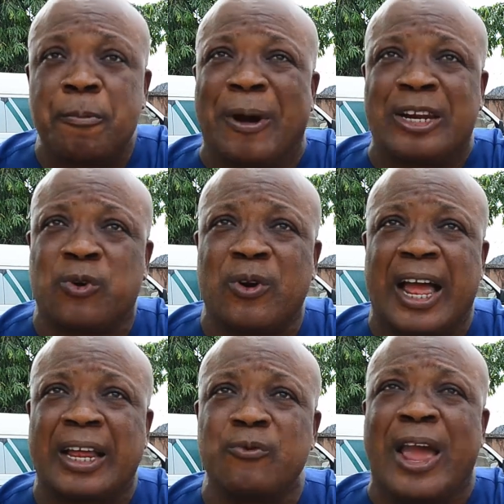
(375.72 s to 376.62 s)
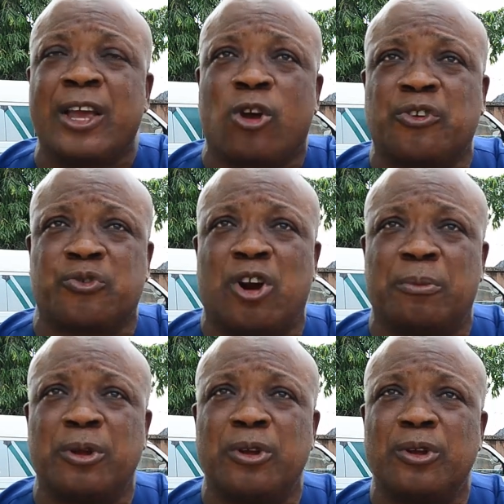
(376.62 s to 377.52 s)
particular, where he comes from.
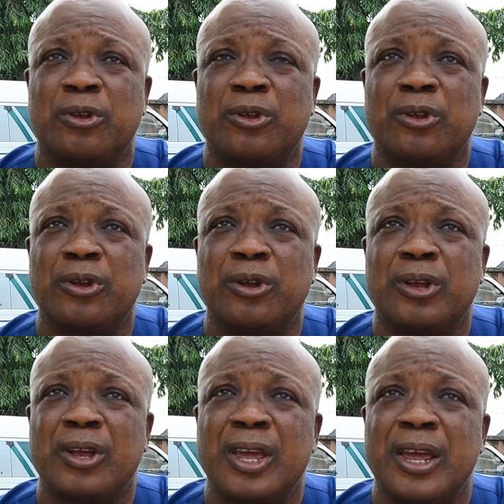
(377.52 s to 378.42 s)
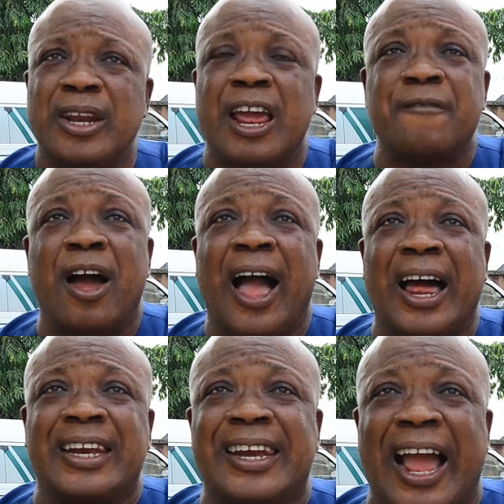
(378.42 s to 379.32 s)
They've
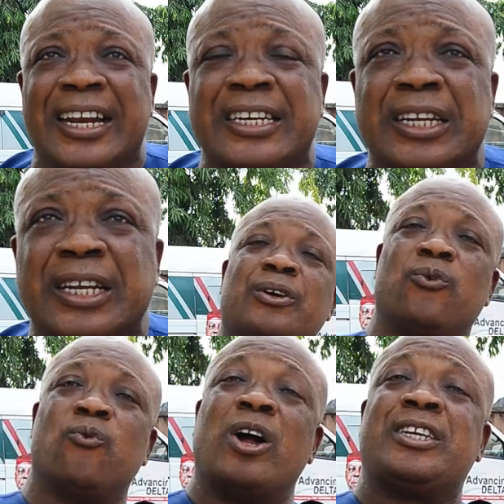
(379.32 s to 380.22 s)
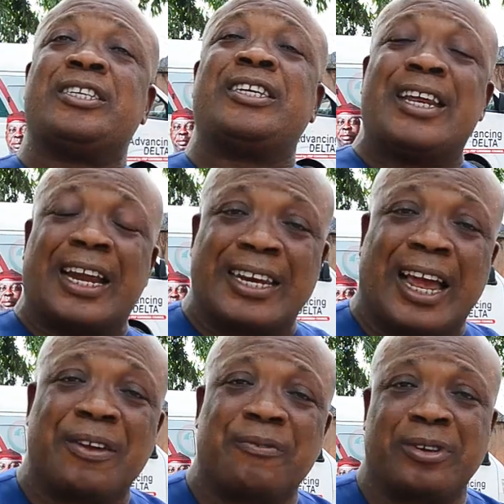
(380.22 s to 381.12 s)
not had light. What is it that they
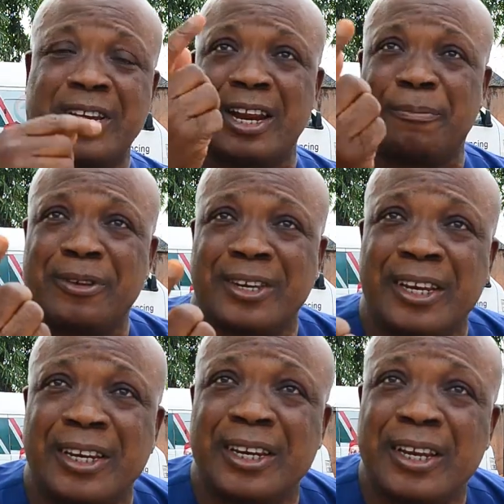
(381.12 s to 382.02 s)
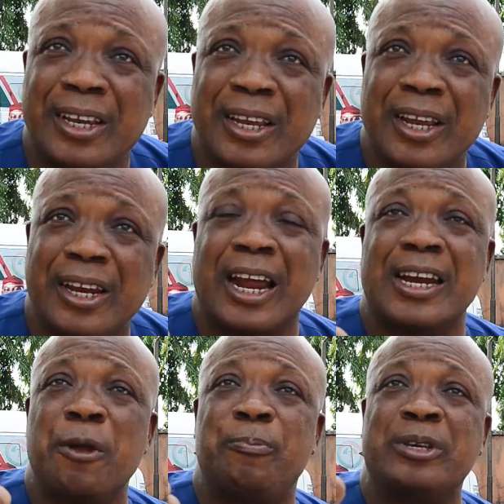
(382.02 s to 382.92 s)
are even saying that
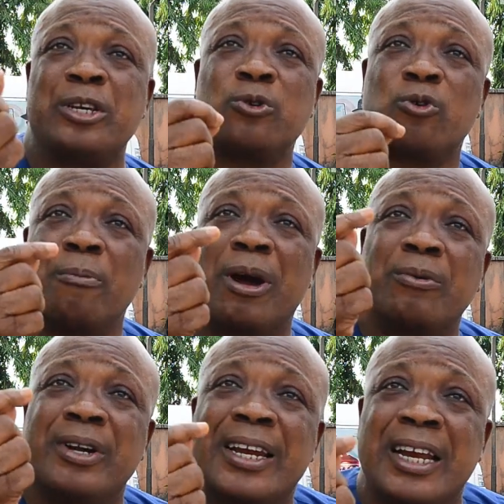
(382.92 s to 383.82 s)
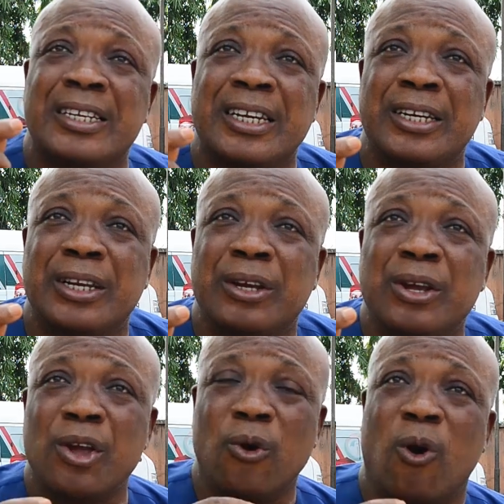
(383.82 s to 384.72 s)
APC should come and rule Delta State?
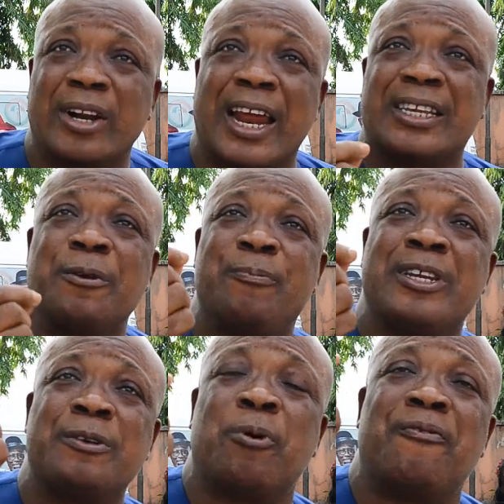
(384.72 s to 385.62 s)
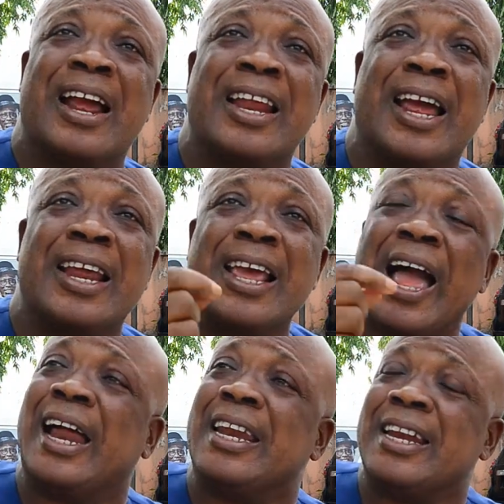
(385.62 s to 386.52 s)
What has APC provided
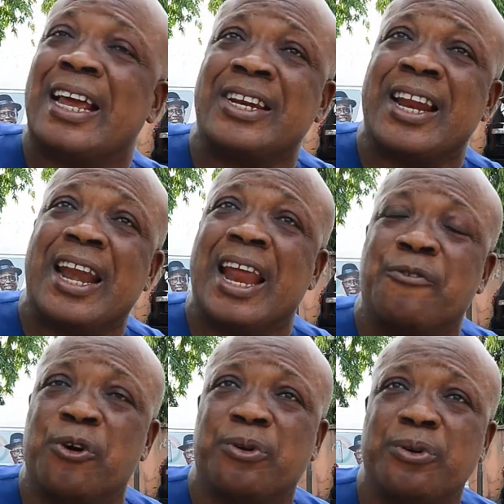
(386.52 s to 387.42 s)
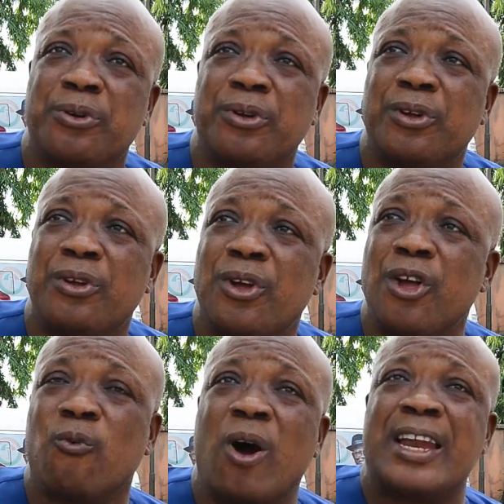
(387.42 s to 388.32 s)
at the national level?
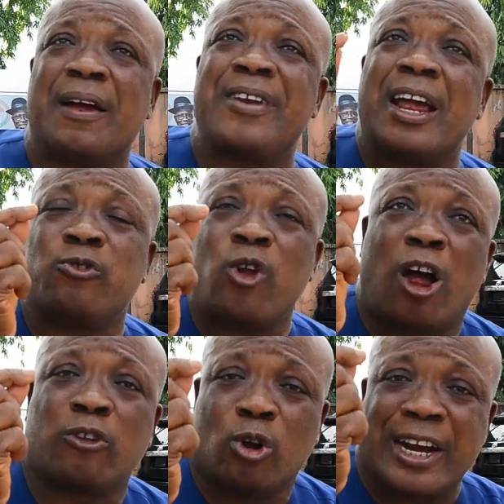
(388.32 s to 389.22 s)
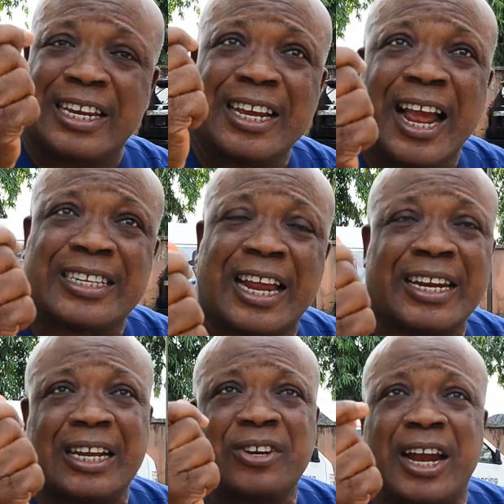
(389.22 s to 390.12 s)
What have they done to Nigerians at
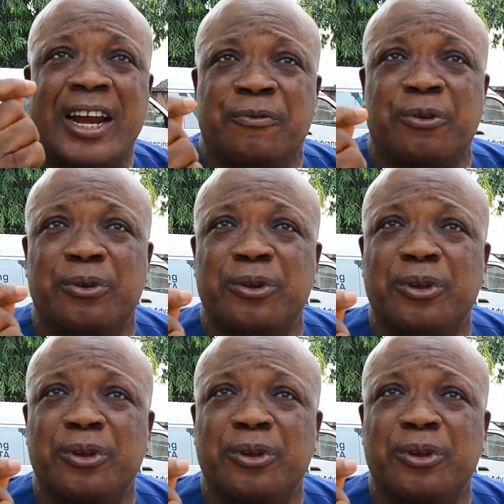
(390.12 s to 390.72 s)
the national level